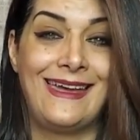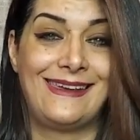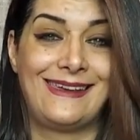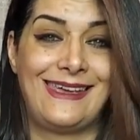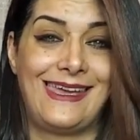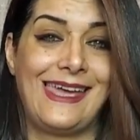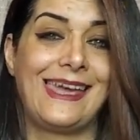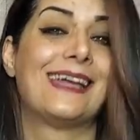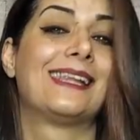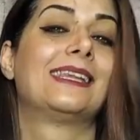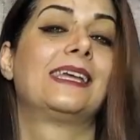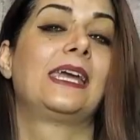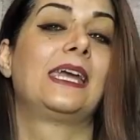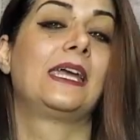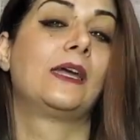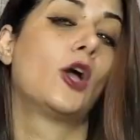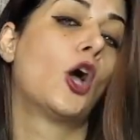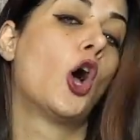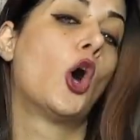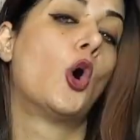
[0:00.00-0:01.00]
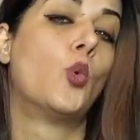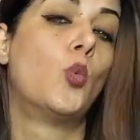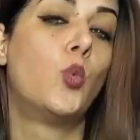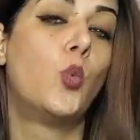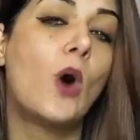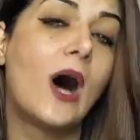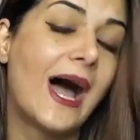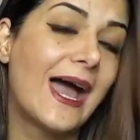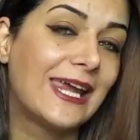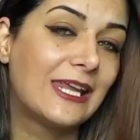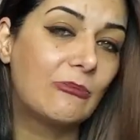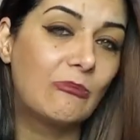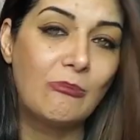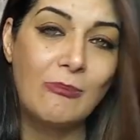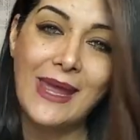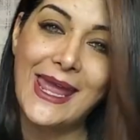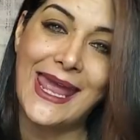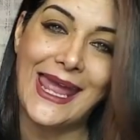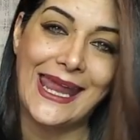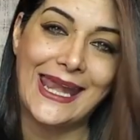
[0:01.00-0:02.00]
killing white
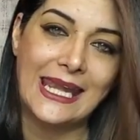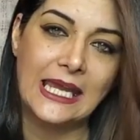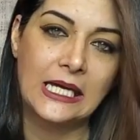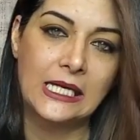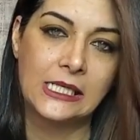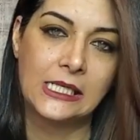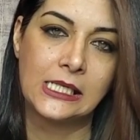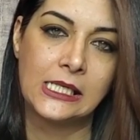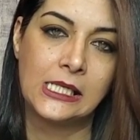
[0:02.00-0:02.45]
men